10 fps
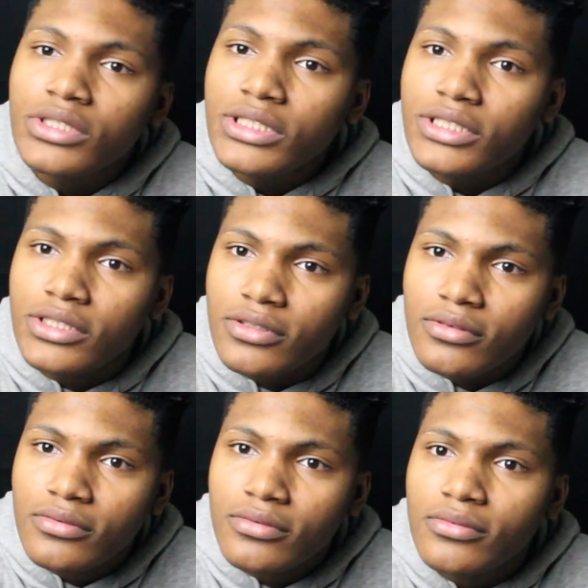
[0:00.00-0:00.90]
Logic,
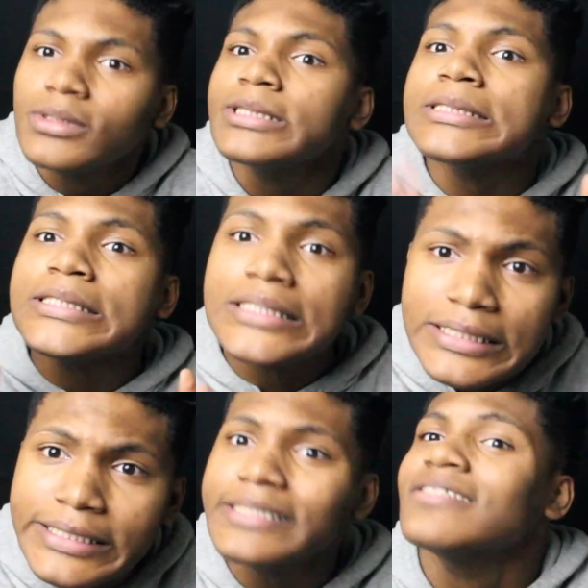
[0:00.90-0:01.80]
let's see
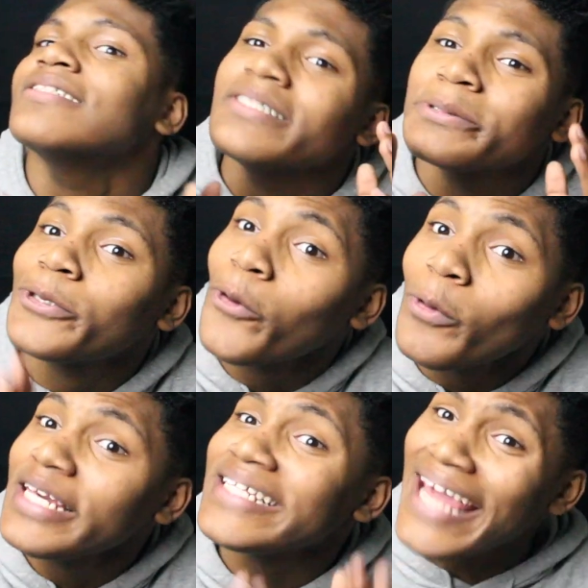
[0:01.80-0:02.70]
it.
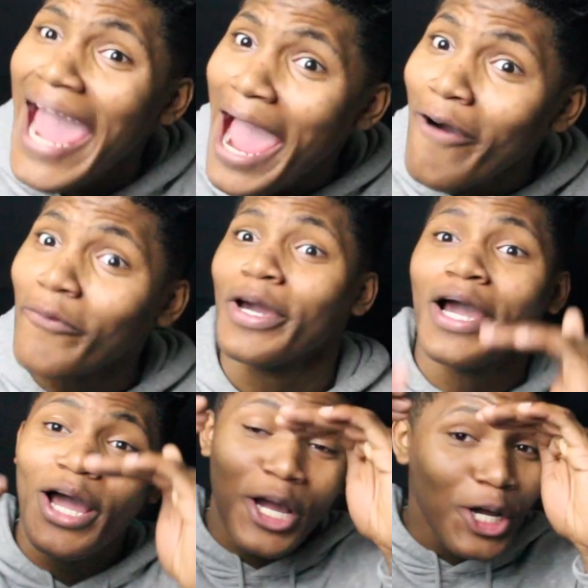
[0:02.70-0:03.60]
Cool it down.
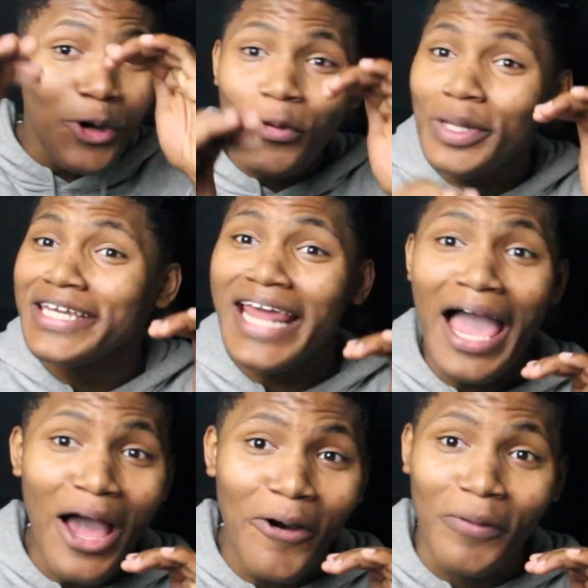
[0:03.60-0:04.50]
Cool it
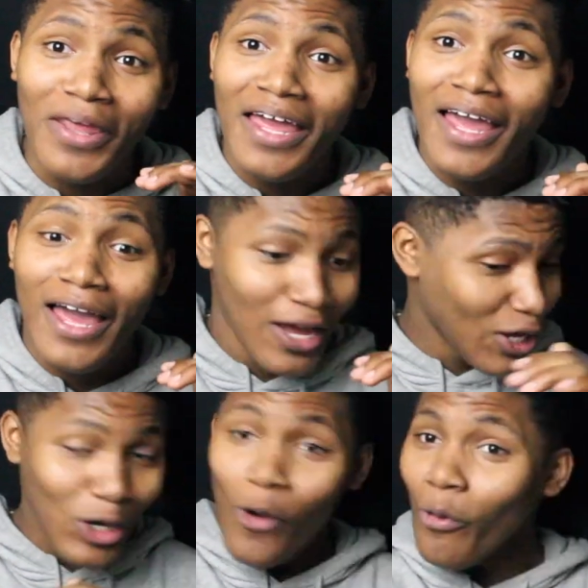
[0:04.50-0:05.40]
down.
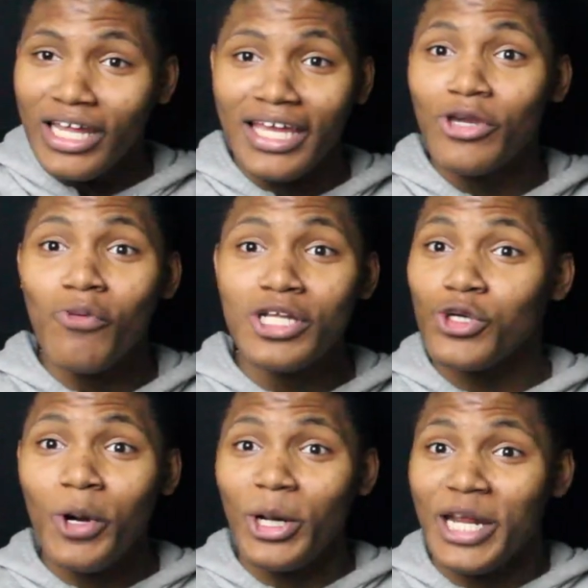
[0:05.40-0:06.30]
Cool it. You and
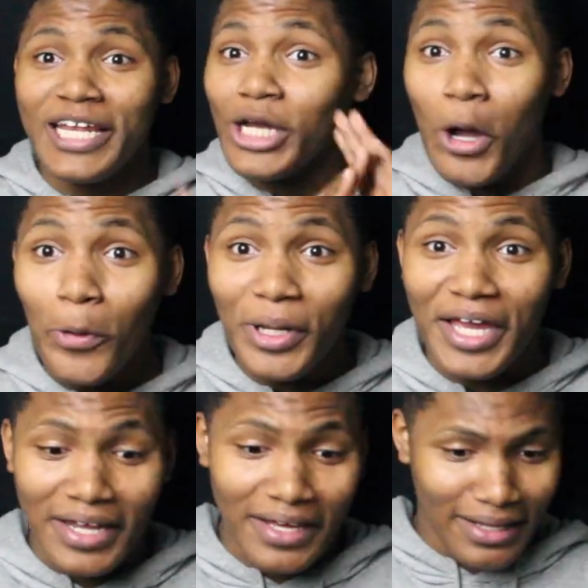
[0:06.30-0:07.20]
Joyner need to cool it.